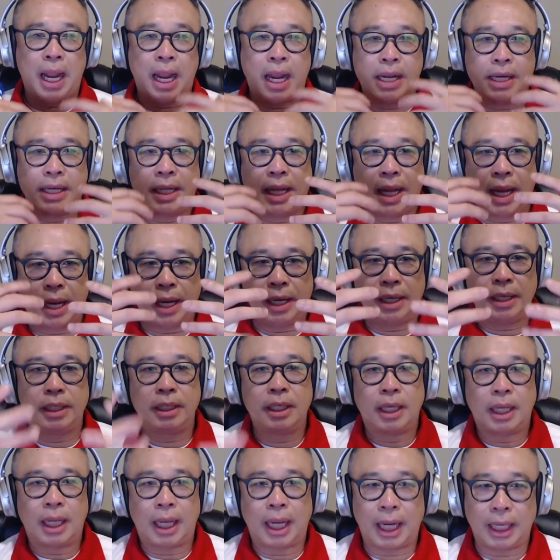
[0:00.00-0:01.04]
And
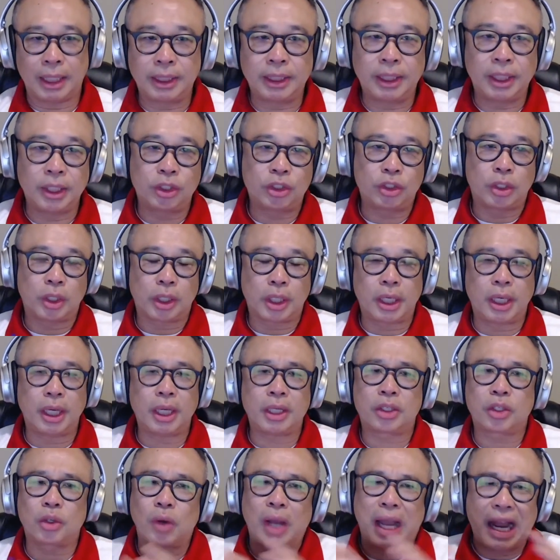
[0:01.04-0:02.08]
then I teach the kids.